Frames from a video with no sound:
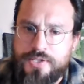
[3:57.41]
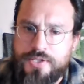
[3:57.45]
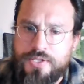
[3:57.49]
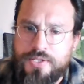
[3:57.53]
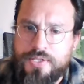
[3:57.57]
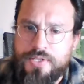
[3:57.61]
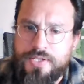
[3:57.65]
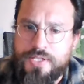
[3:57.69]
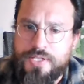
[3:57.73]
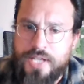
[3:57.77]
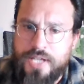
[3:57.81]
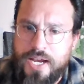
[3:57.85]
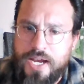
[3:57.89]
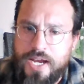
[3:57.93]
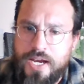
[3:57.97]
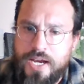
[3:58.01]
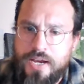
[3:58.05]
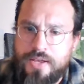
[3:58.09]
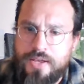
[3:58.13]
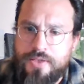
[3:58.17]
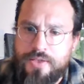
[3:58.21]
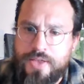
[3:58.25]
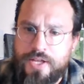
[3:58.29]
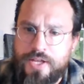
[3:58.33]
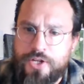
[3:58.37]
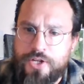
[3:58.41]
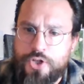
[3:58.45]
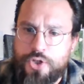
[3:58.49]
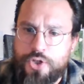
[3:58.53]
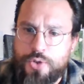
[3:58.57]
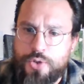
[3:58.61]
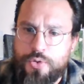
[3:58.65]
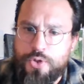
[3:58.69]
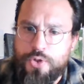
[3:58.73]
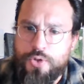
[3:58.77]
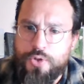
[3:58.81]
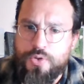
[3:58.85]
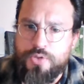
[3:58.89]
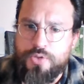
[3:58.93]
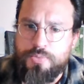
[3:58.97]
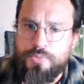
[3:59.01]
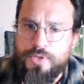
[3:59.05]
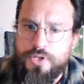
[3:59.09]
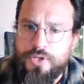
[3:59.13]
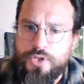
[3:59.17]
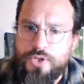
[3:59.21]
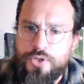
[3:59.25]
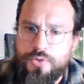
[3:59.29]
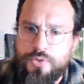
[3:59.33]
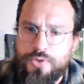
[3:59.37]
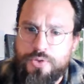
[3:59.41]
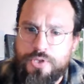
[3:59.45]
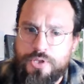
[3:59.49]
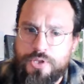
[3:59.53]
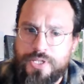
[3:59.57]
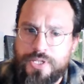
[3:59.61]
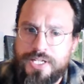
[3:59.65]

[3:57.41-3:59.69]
to say that Juju Smith Schuster